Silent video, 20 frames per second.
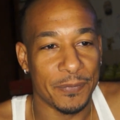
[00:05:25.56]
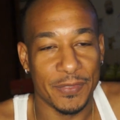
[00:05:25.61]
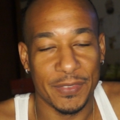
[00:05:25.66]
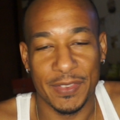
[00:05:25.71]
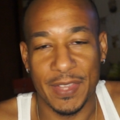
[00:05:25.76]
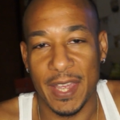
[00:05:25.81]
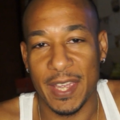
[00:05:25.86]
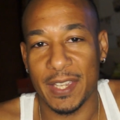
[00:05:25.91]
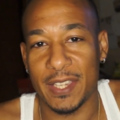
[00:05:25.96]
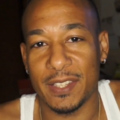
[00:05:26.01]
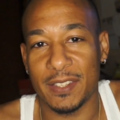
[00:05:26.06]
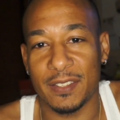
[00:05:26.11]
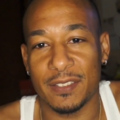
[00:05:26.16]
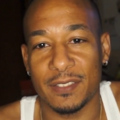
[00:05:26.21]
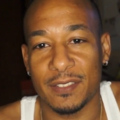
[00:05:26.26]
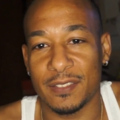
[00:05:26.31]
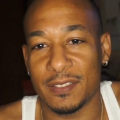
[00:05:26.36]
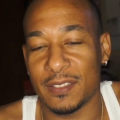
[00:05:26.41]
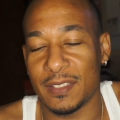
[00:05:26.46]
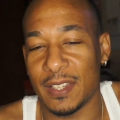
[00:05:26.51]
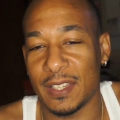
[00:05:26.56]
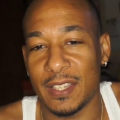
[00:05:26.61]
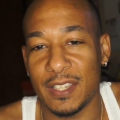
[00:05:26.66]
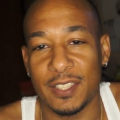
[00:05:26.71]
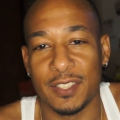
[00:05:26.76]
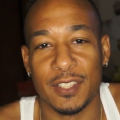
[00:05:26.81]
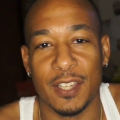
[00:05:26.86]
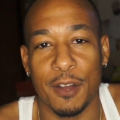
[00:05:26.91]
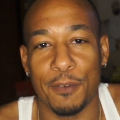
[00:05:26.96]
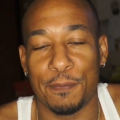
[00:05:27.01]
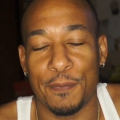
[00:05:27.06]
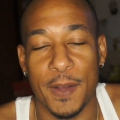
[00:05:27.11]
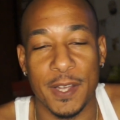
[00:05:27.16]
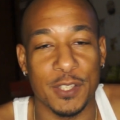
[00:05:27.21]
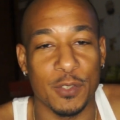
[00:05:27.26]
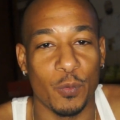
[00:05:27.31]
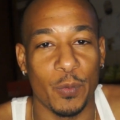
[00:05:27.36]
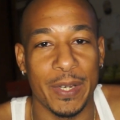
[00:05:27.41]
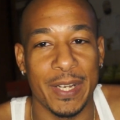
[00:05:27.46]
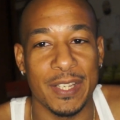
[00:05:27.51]
They end up
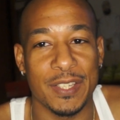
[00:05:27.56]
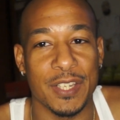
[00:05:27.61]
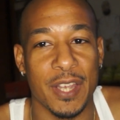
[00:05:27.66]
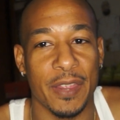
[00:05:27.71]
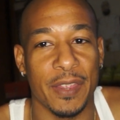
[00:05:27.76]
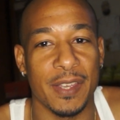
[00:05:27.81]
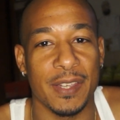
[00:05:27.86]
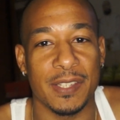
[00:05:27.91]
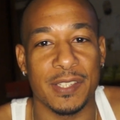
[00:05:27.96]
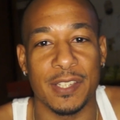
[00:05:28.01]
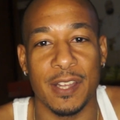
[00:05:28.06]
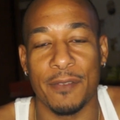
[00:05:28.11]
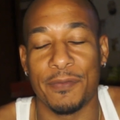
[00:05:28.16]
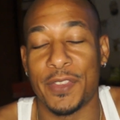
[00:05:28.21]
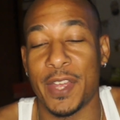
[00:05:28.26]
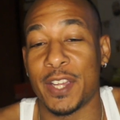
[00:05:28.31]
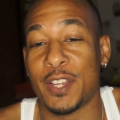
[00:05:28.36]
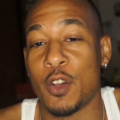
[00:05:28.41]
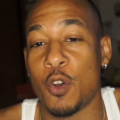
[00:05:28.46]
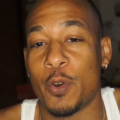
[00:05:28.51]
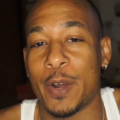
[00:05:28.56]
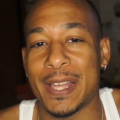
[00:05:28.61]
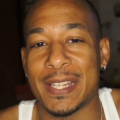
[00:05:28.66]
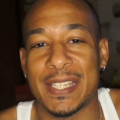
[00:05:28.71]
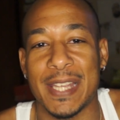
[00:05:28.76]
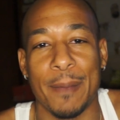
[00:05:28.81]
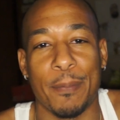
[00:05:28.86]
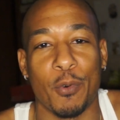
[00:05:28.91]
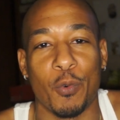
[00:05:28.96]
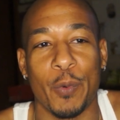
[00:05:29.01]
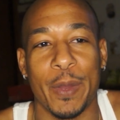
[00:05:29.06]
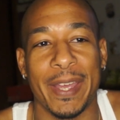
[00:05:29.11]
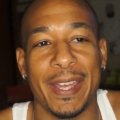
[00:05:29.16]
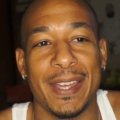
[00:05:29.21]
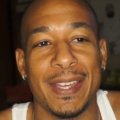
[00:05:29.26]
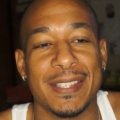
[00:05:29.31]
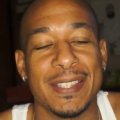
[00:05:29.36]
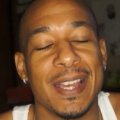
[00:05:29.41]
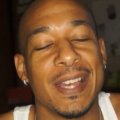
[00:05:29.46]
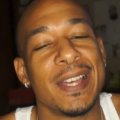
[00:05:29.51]
fussing with each other and stuff. They go their separate
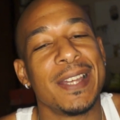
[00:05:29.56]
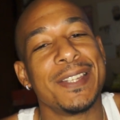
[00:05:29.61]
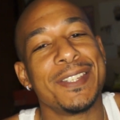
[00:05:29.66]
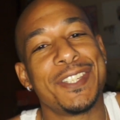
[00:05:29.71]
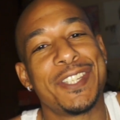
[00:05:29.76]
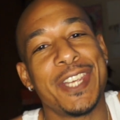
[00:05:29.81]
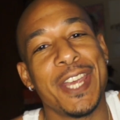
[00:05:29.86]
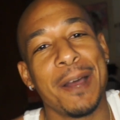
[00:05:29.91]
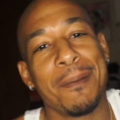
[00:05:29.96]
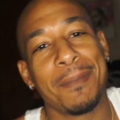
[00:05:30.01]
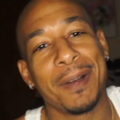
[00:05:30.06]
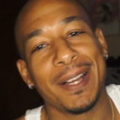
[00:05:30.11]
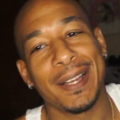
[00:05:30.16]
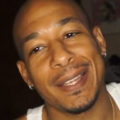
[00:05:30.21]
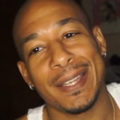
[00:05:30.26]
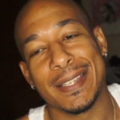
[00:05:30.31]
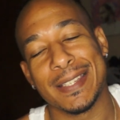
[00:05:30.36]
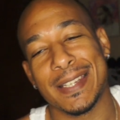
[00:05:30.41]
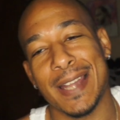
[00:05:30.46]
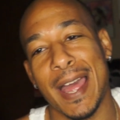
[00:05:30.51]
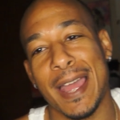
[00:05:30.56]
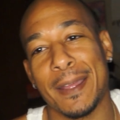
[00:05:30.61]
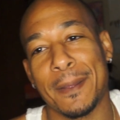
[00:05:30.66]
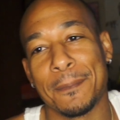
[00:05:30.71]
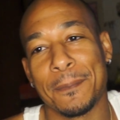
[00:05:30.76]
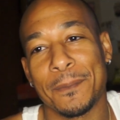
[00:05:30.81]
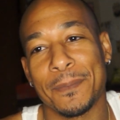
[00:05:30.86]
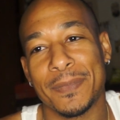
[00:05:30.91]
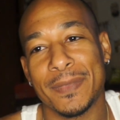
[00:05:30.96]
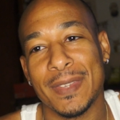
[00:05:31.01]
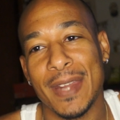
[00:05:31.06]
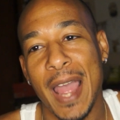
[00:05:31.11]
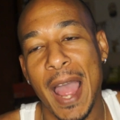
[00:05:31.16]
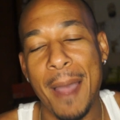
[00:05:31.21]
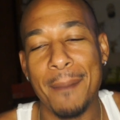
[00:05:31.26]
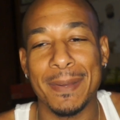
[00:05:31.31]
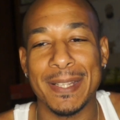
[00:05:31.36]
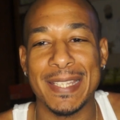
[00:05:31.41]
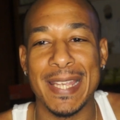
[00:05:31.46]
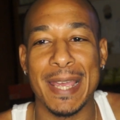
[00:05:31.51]
ways. Gemma is like,
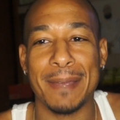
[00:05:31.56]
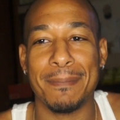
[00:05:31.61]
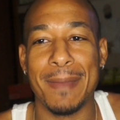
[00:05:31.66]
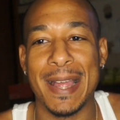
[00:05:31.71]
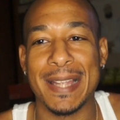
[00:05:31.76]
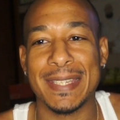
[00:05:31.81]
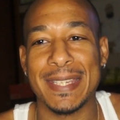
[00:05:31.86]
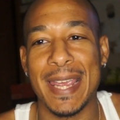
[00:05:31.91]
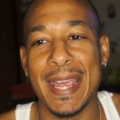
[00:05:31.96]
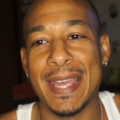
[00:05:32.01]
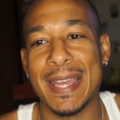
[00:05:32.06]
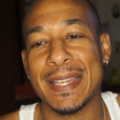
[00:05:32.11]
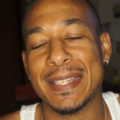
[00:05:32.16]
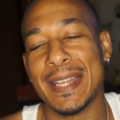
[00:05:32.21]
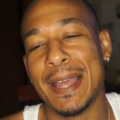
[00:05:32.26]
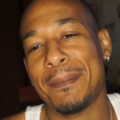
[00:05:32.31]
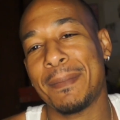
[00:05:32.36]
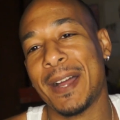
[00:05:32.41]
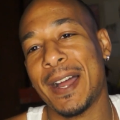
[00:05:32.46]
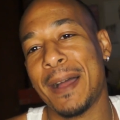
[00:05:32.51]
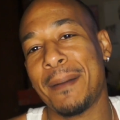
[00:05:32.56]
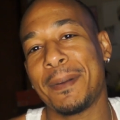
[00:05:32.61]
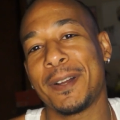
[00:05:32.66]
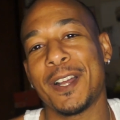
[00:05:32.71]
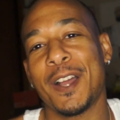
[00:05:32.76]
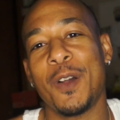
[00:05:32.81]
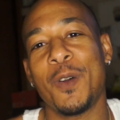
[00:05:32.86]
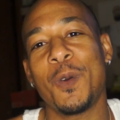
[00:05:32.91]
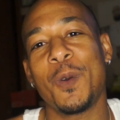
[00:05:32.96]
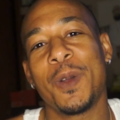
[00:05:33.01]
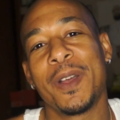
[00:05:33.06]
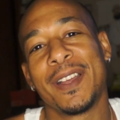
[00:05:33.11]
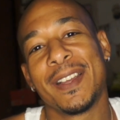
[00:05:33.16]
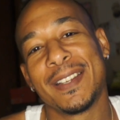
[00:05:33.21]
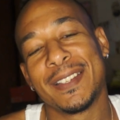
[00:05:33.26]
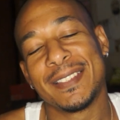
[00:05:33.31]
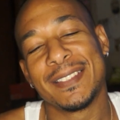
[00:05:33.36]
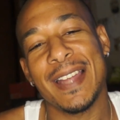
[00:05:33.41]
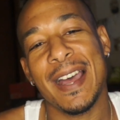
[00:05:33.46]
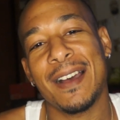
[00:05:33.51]
I'm going to take my chance. I'm going to go
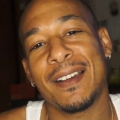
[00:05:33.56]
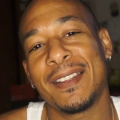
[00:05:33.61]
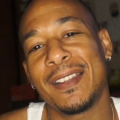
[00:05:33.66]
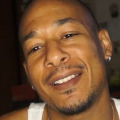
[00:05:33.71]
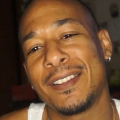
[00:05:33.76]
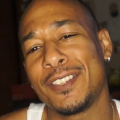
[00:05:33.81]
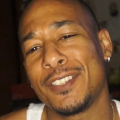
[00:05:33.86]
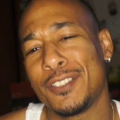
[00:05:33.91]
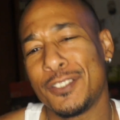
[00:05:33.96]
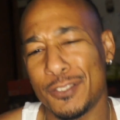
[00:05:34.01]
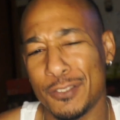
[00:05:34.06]
down here.